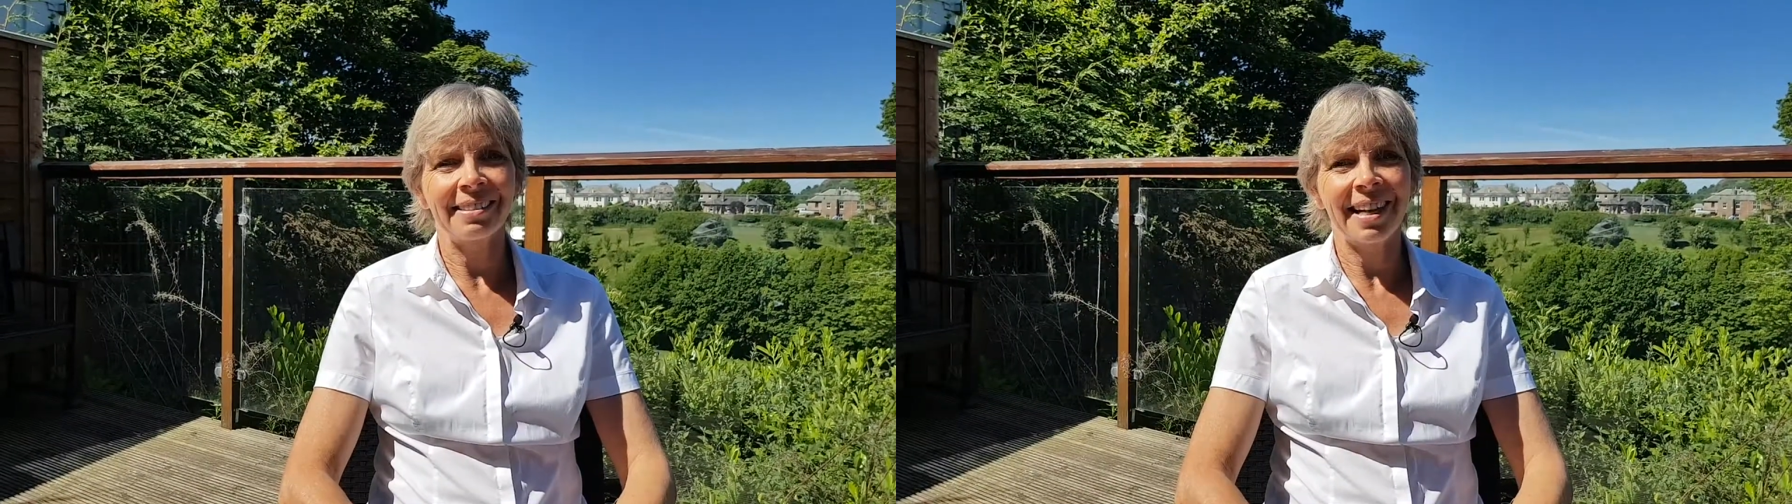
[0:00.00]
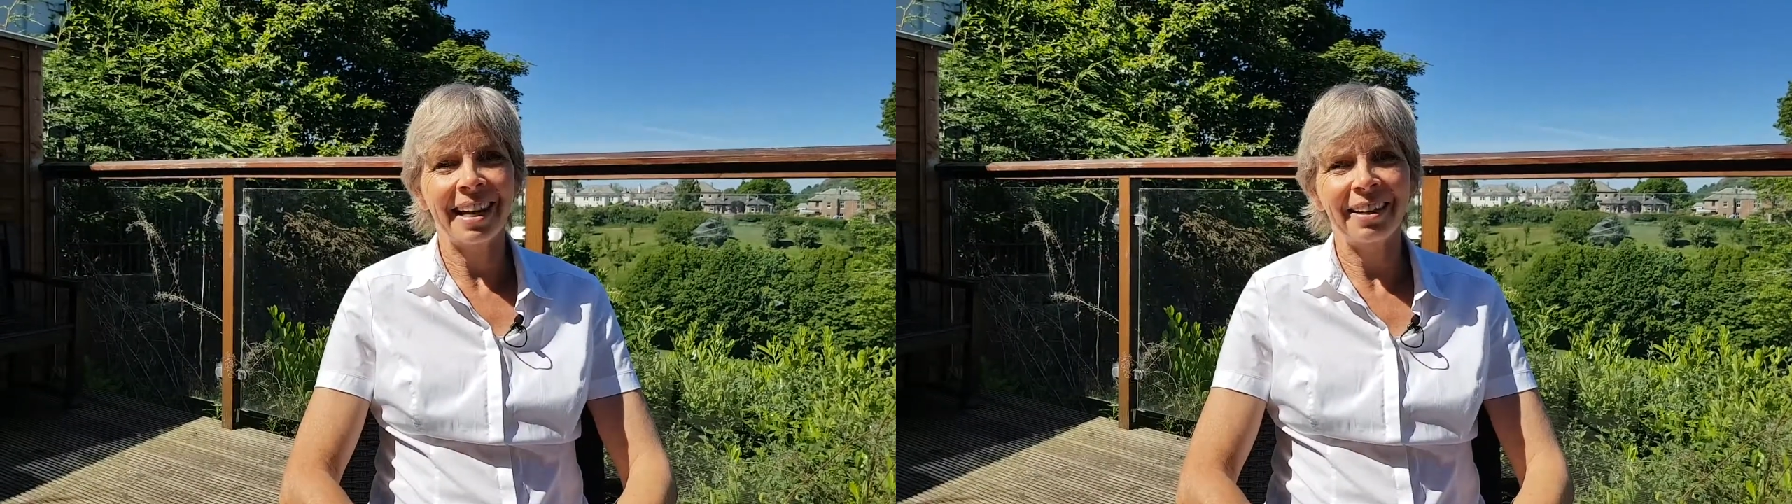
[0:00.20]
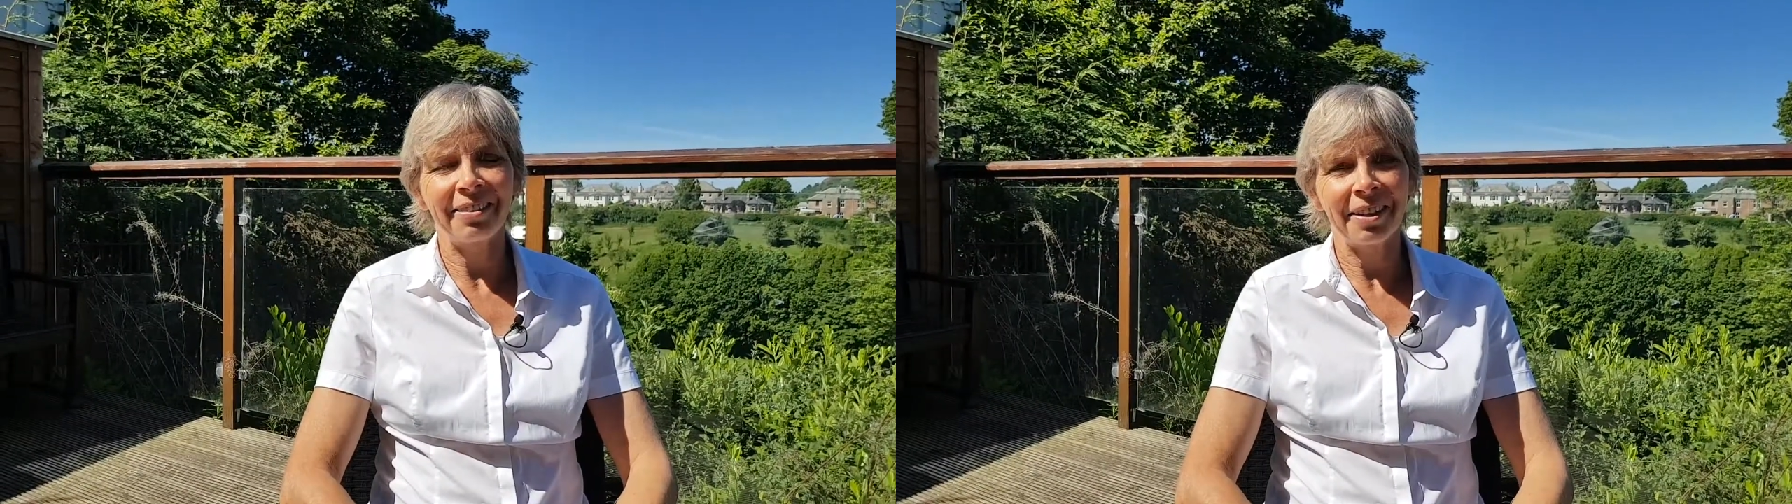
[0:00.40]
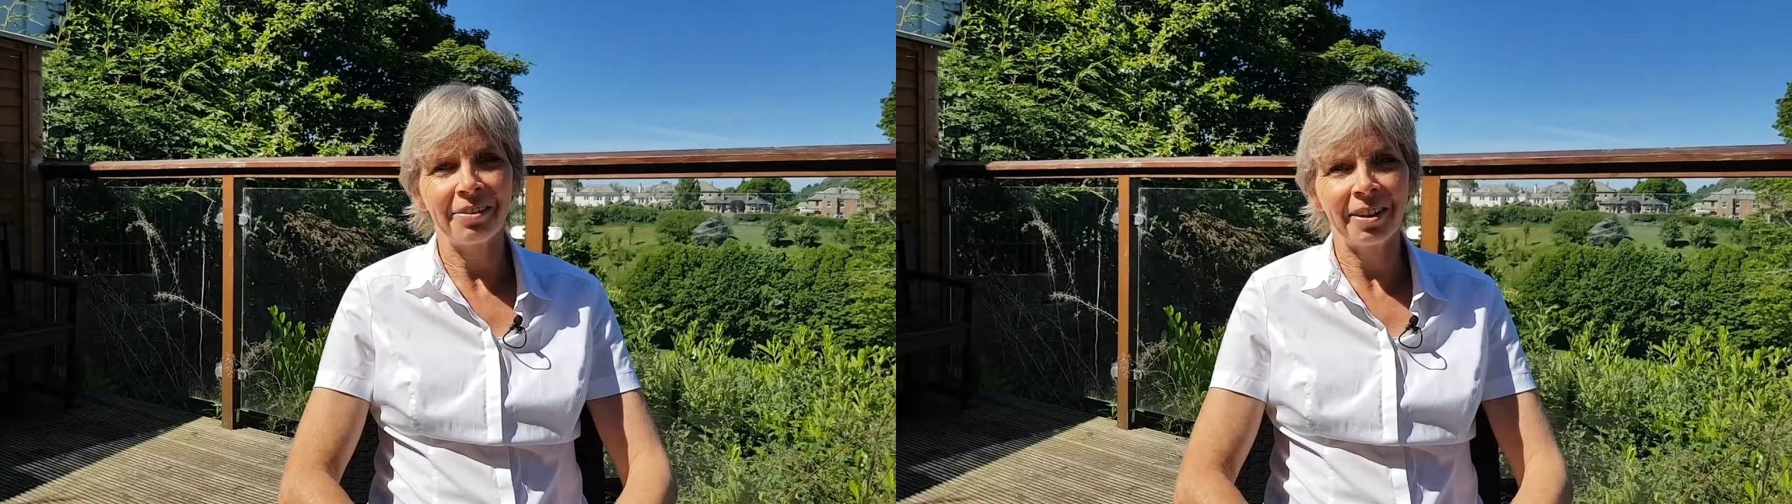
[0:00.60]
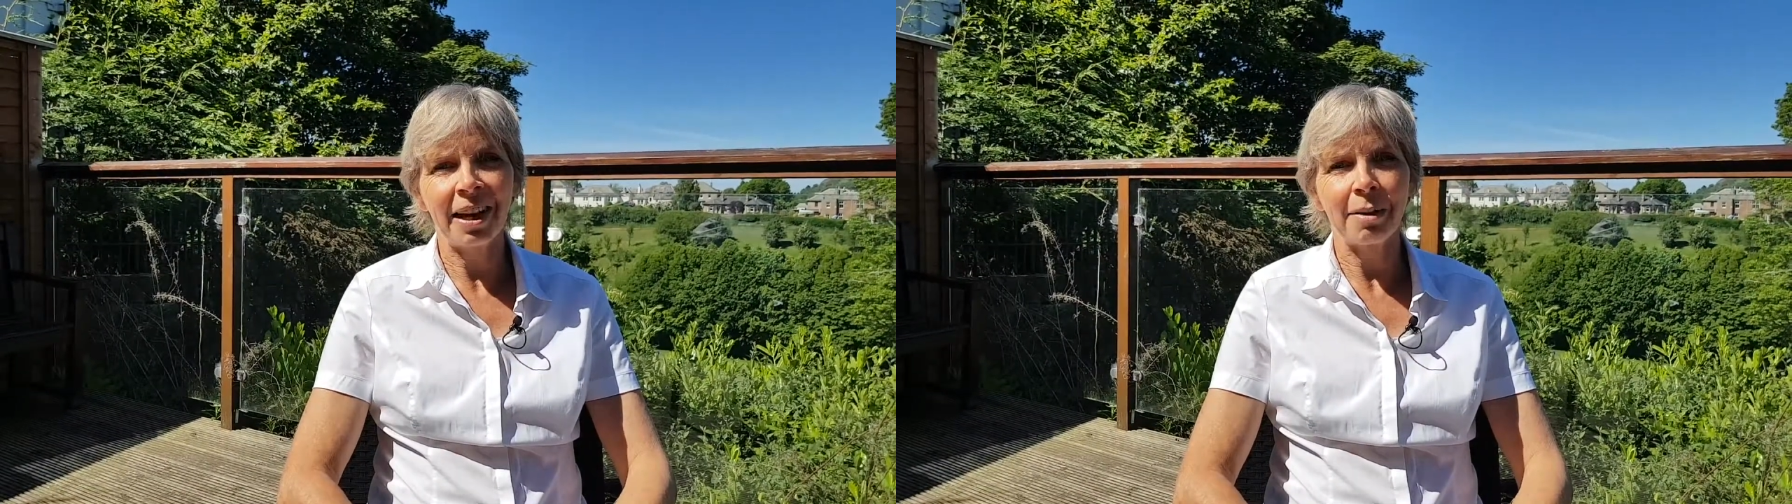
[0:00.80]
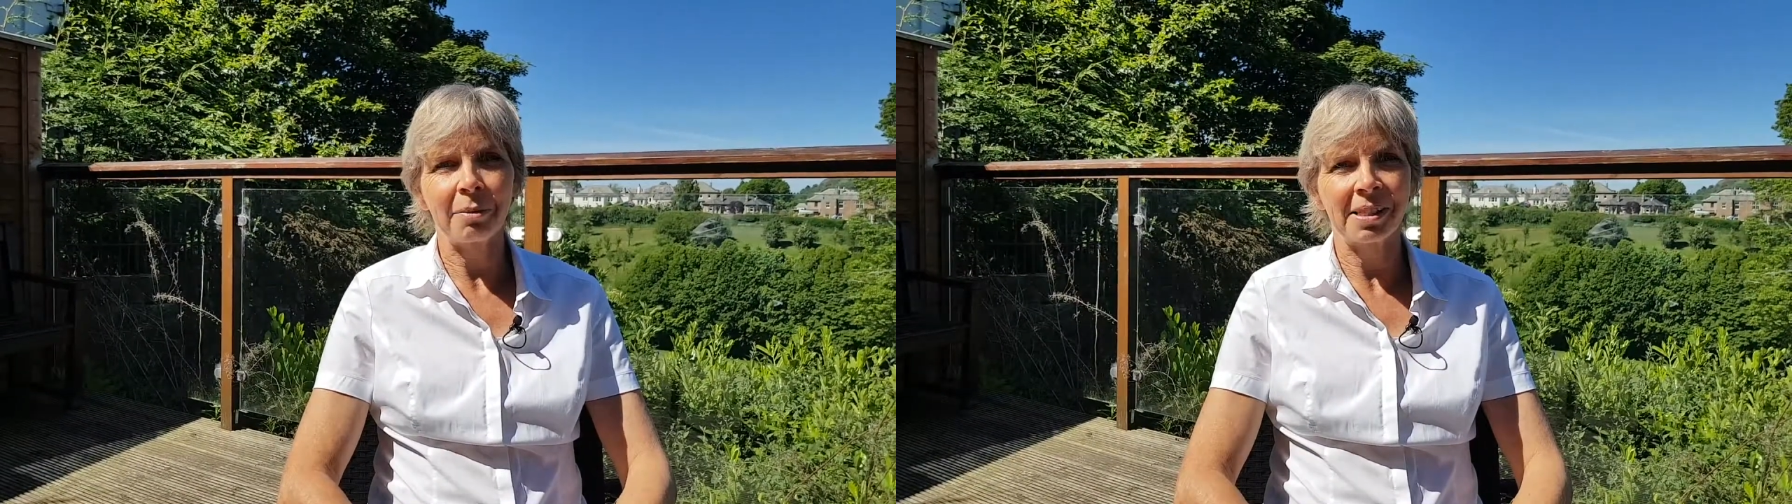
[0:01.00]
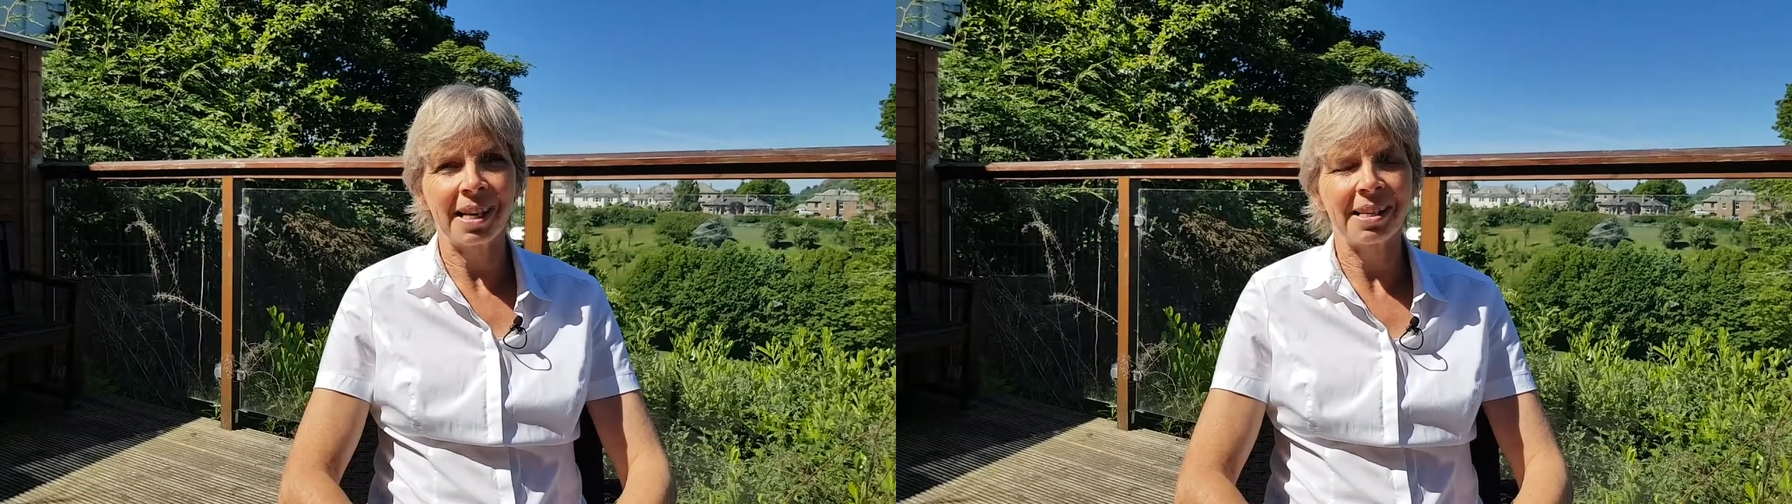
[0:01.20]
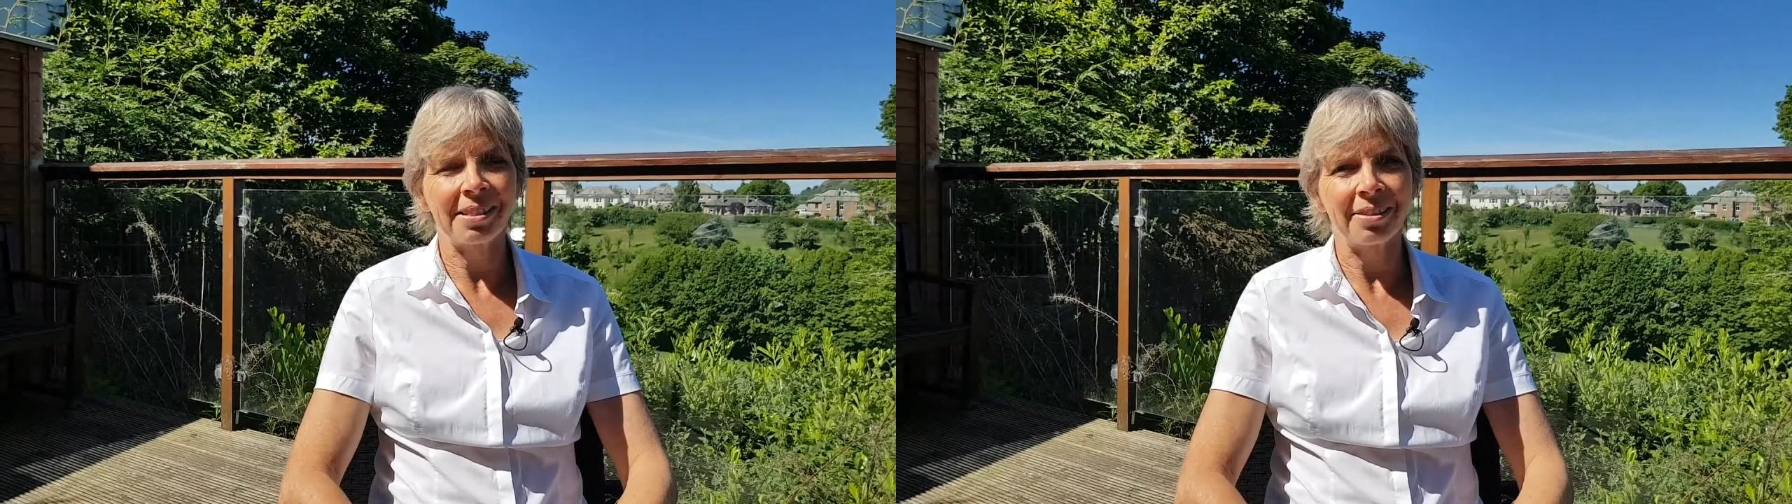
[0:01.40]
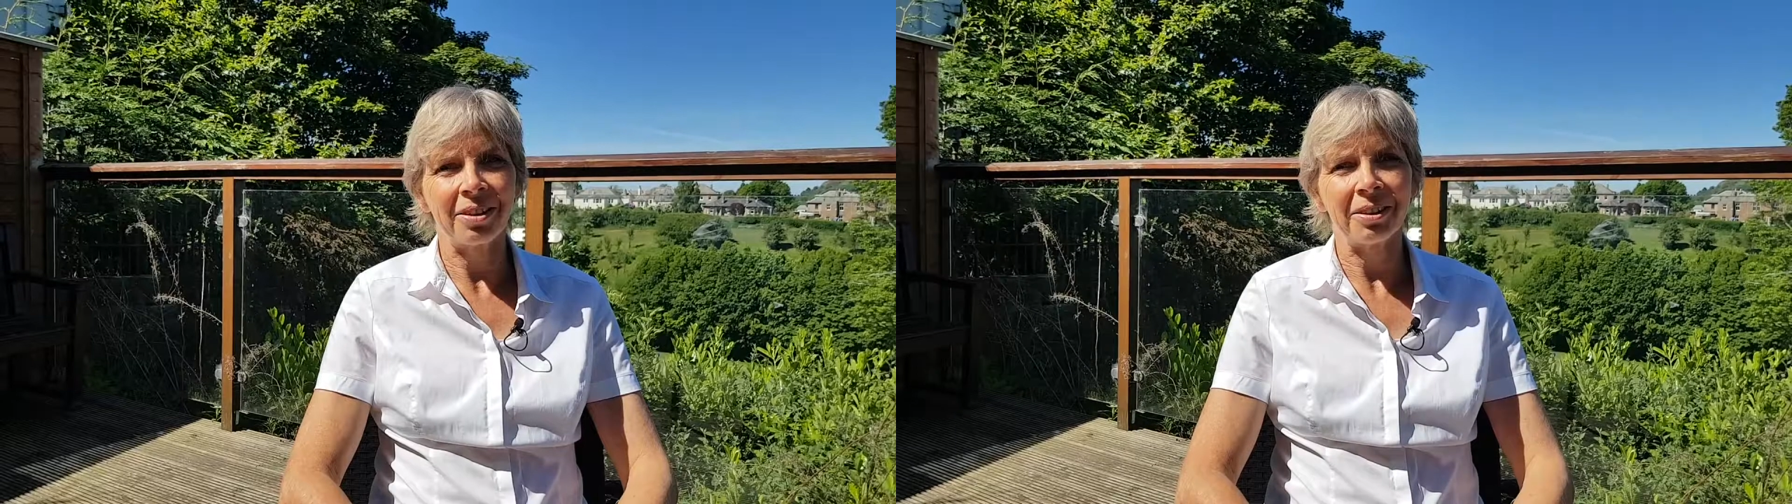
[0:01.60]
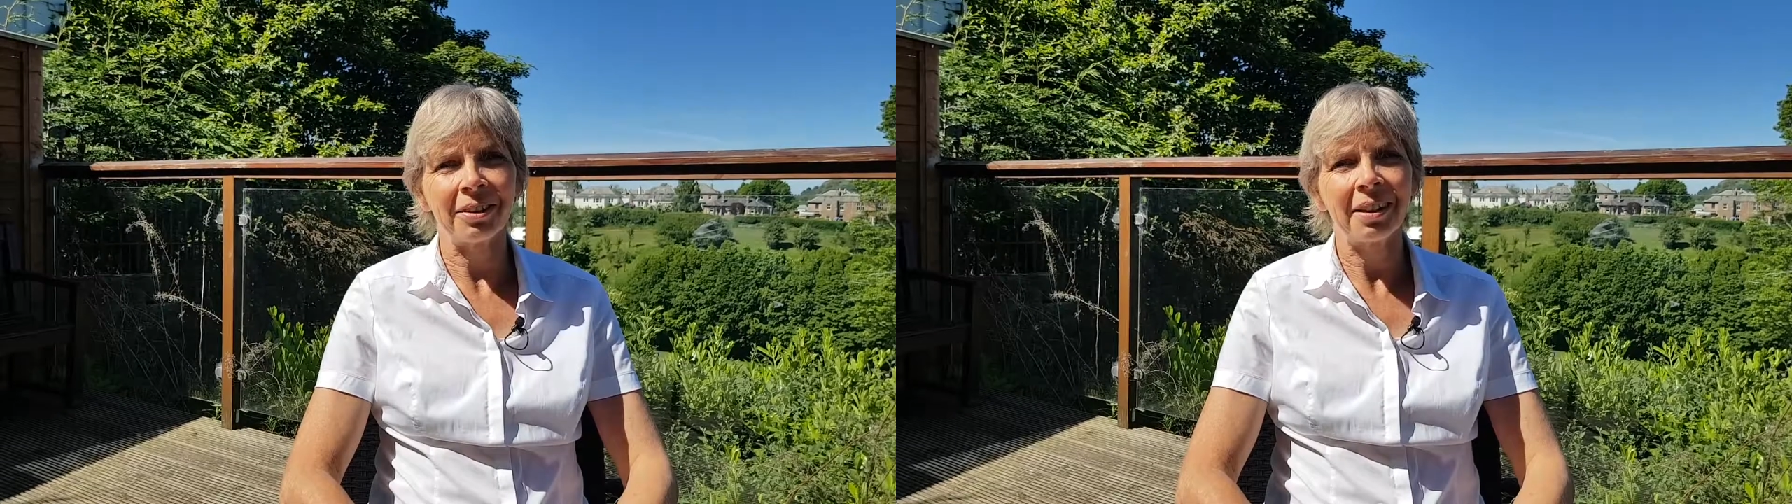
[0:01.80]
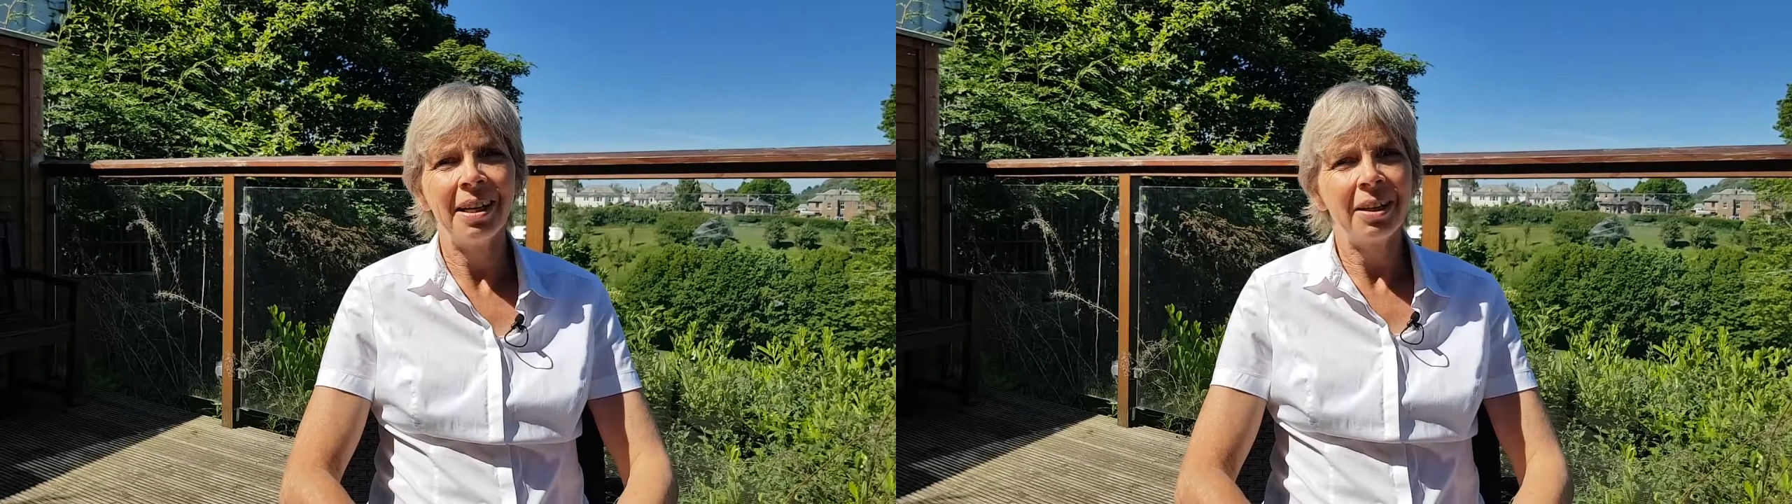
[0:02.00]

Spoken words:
accurate and reliable data on